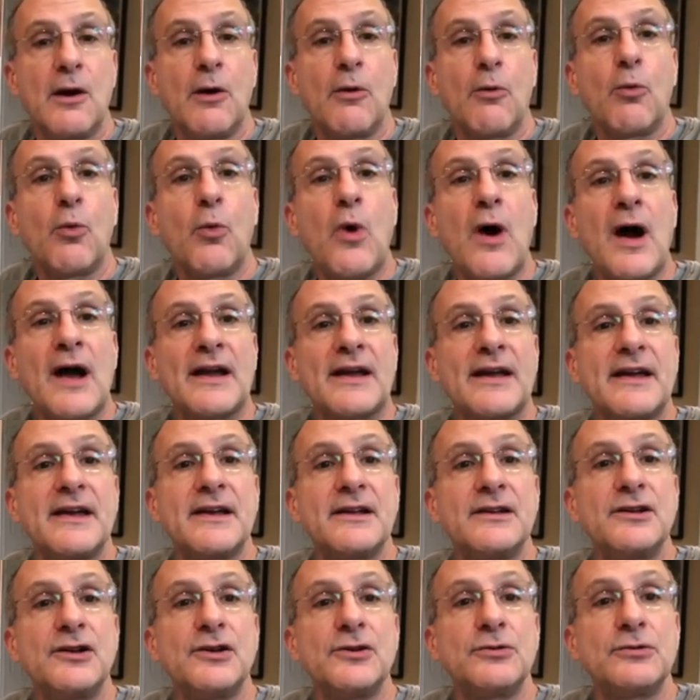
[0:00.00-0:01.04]
What
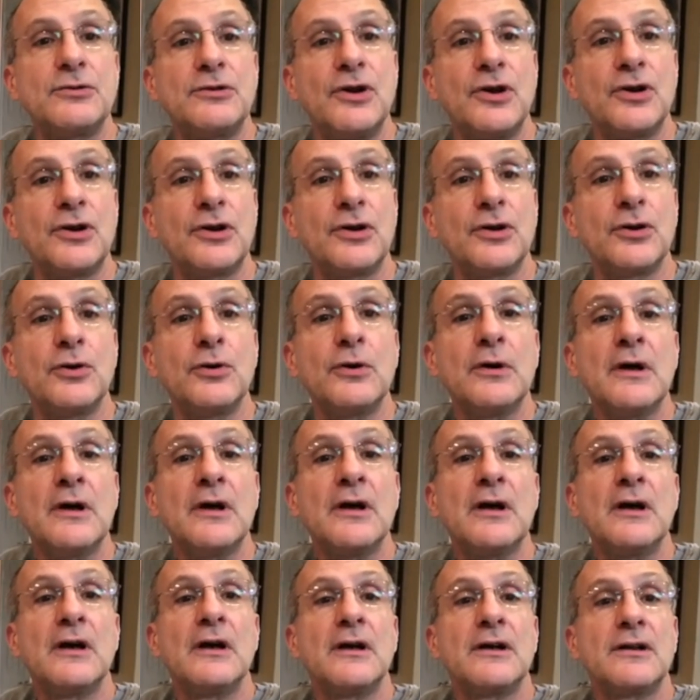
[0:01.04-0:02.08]
can you do
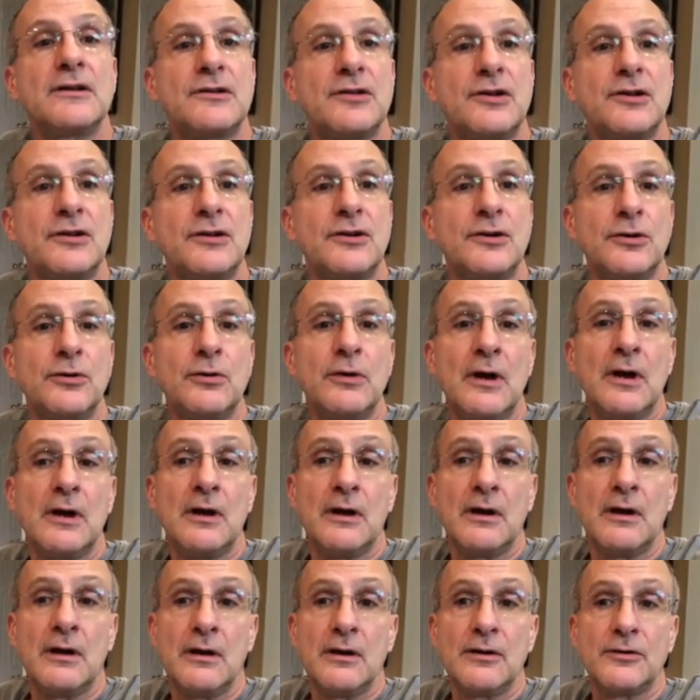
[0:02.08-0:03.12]
to
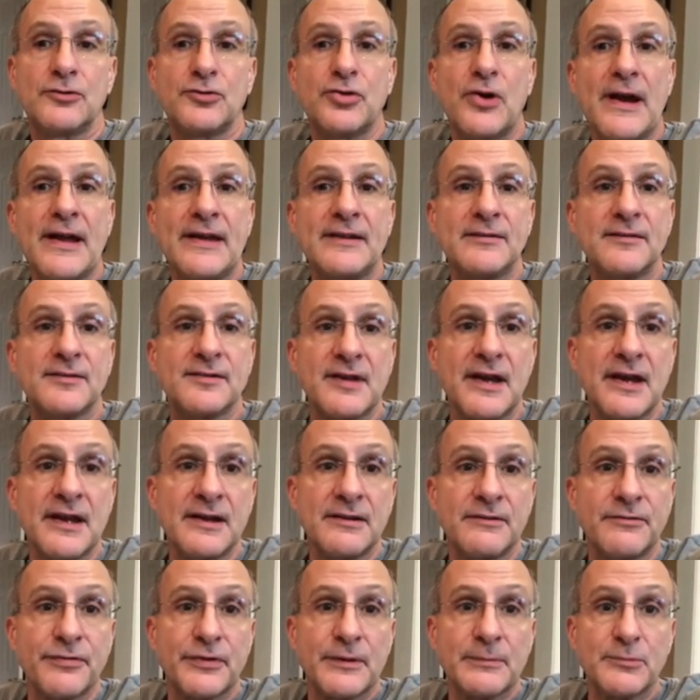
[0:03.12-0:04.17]

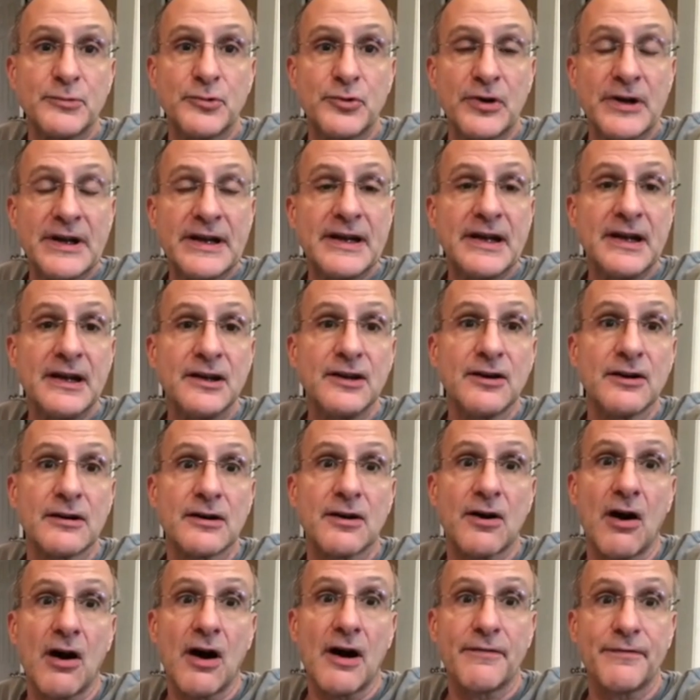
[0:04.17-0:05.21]
transcend from drinking your
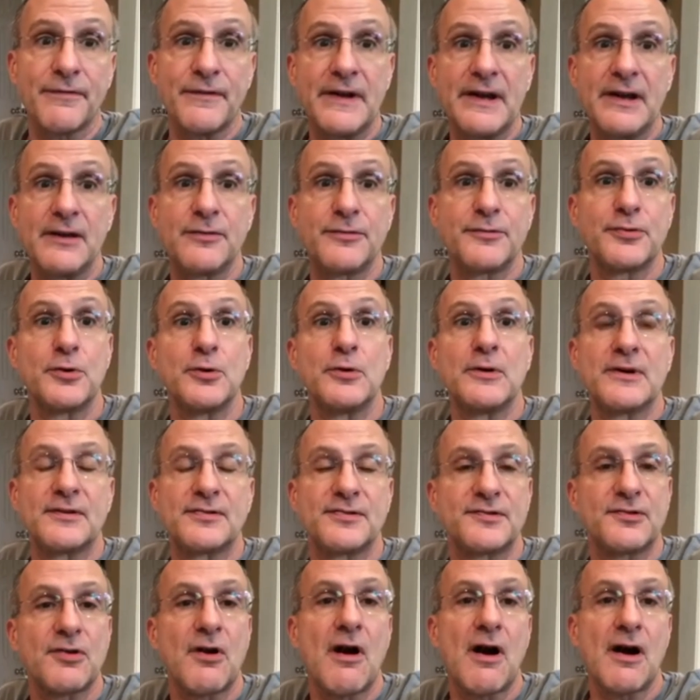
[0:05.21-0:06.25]
coffee through a
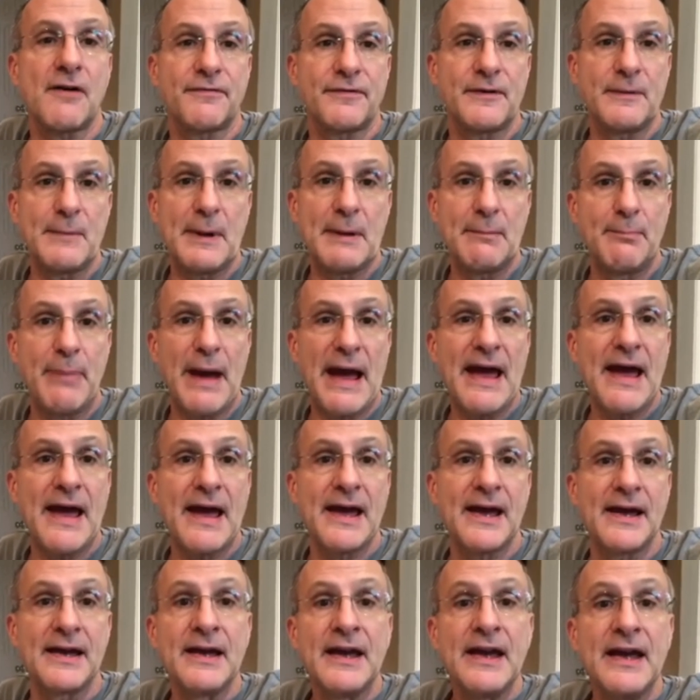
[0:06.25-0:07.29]
straw from a
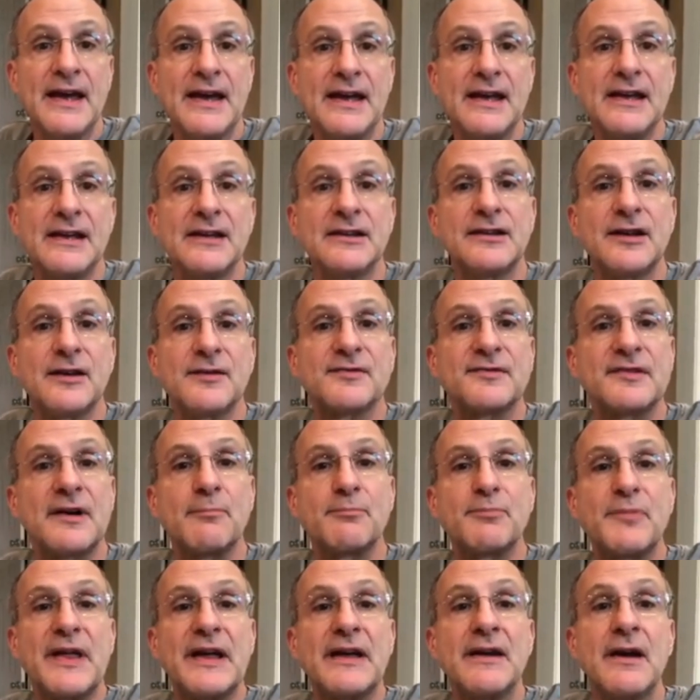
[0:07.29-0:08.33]
bag into
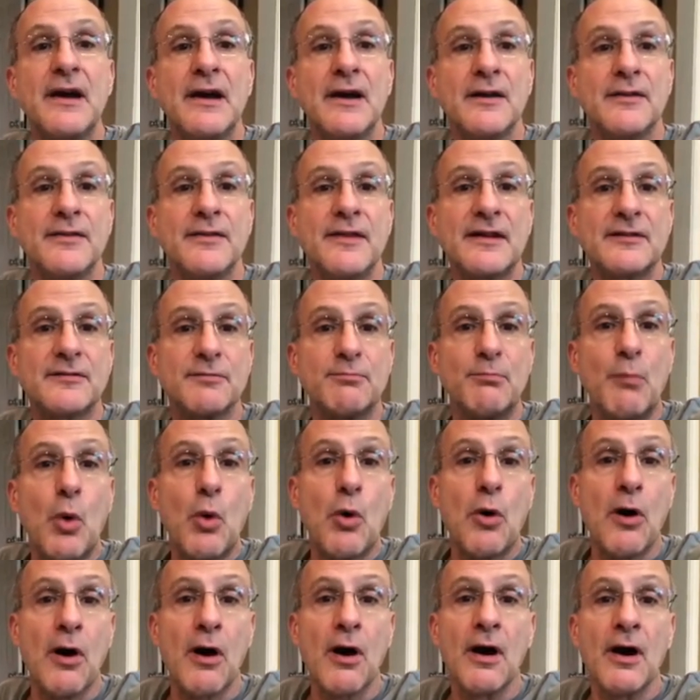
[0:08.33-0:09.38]
something that's
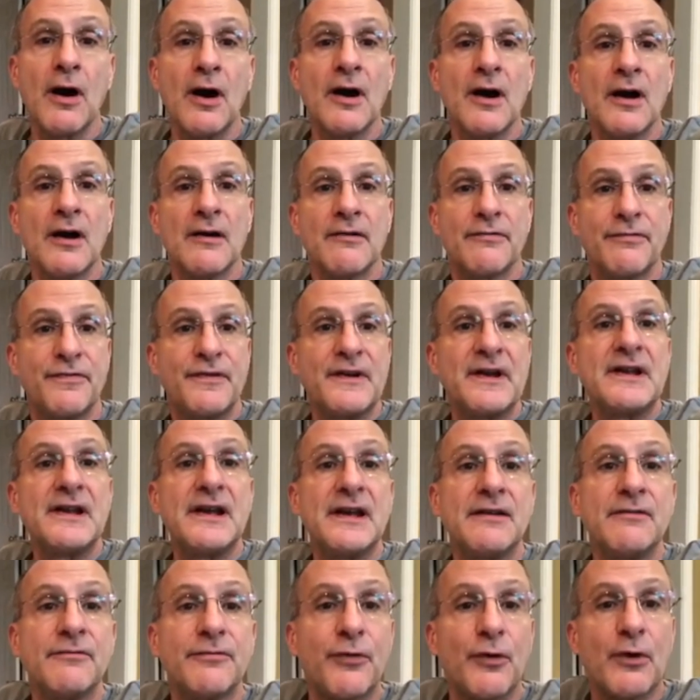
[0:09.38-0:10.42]
more
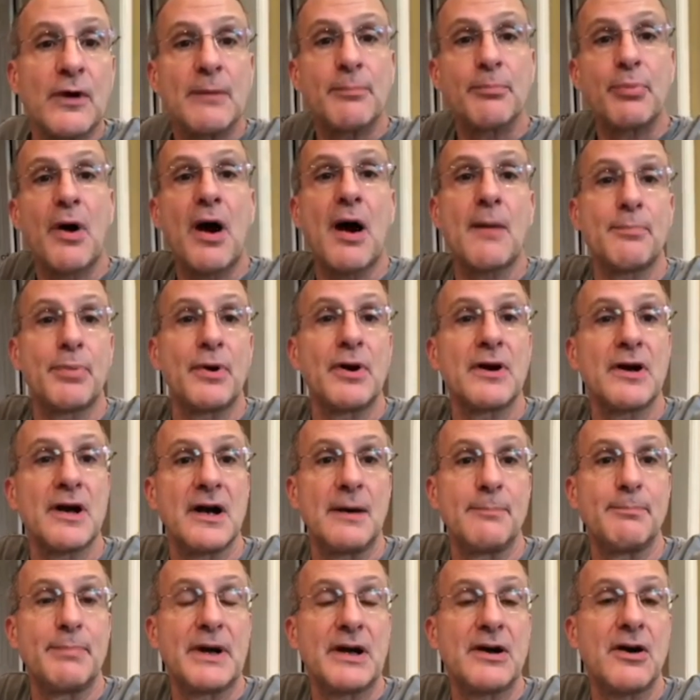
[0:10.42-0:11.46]
fitted for a proper cup of